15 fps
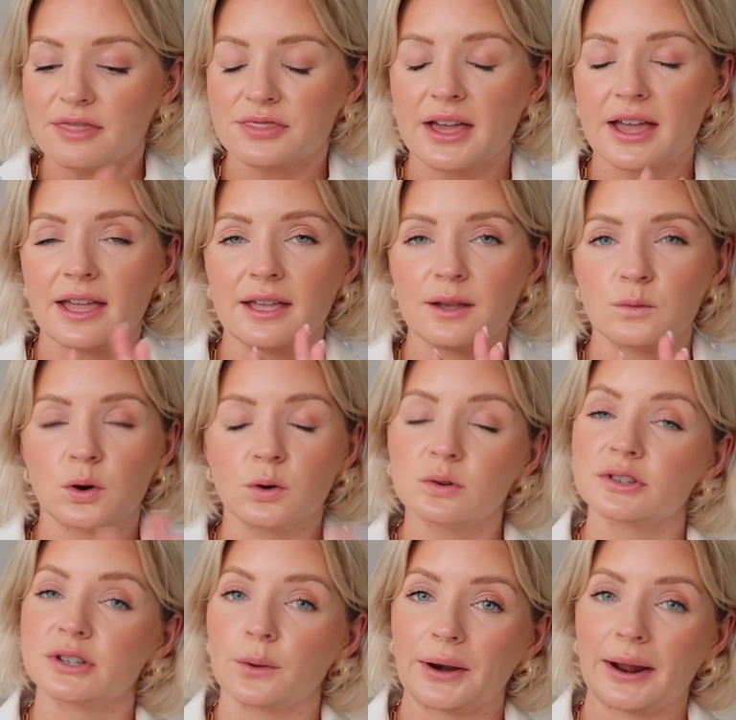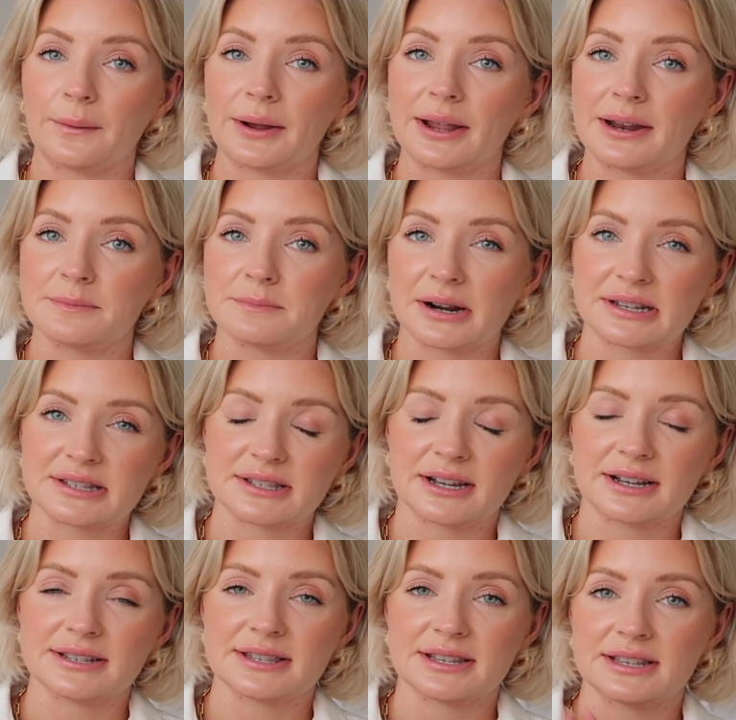they were all sold out in my
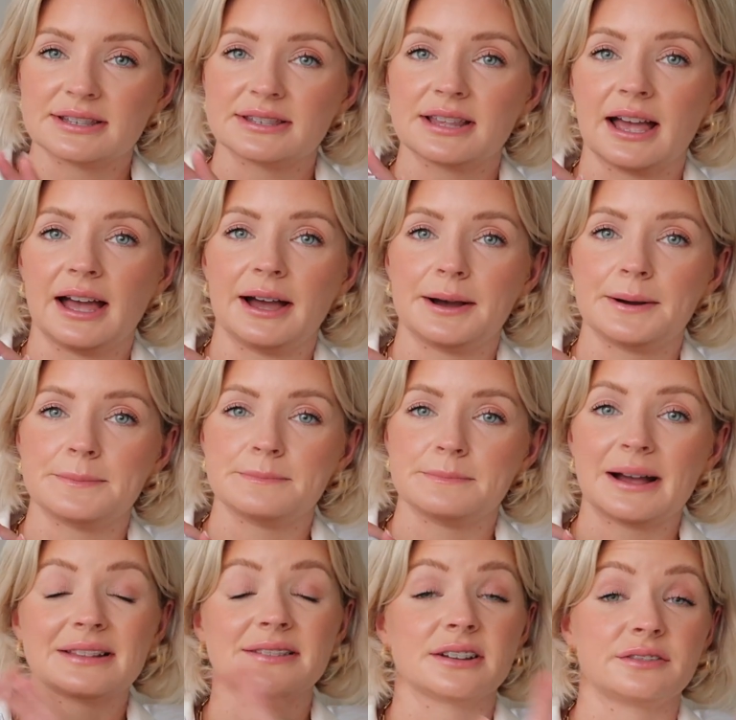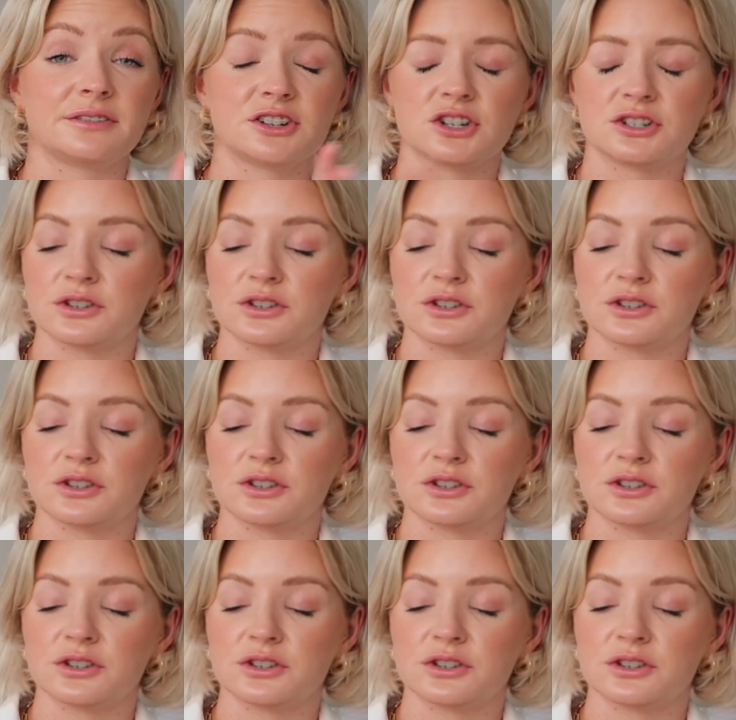sizes, and Selfridges